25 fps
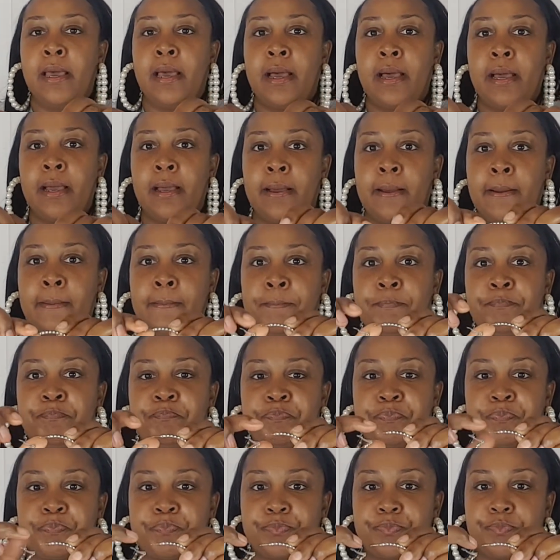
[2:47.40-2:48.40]
um,
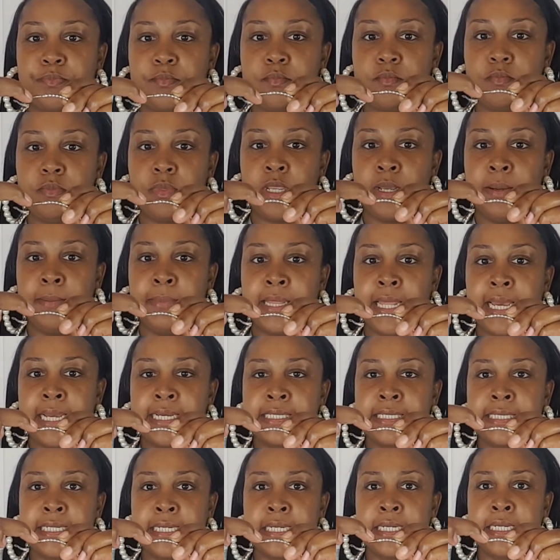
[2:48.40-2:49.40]

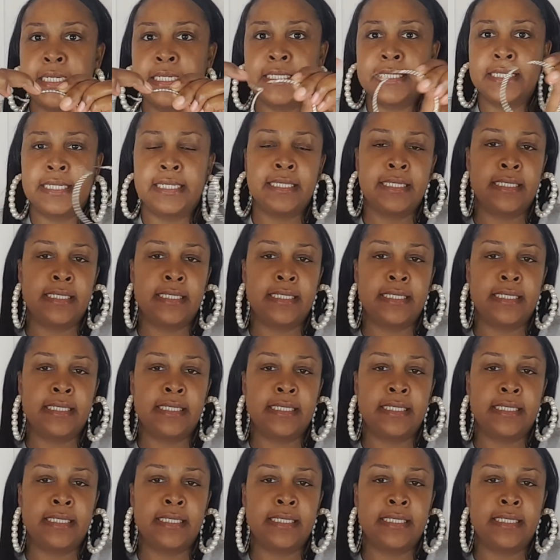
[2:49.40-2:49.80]
plastic hooks at